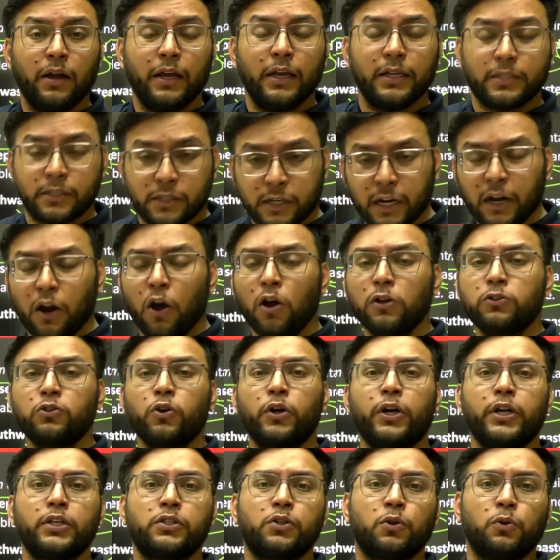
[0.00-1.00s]
Still also
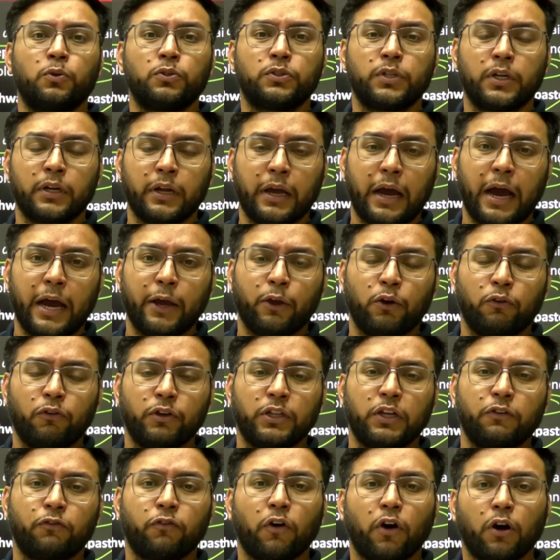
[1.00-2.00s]
it is used in
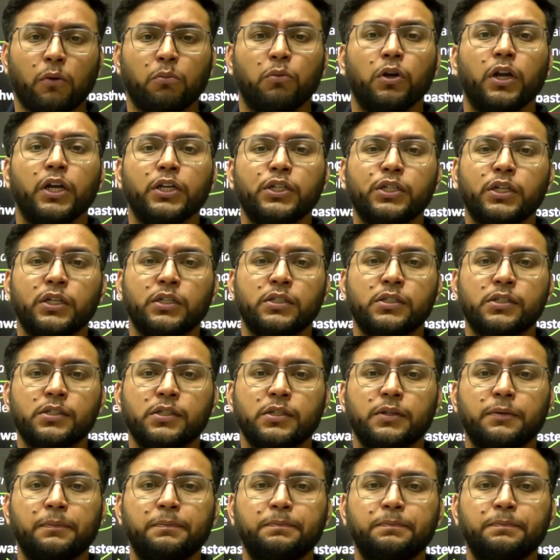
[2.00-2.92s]
Ayurveda formulations.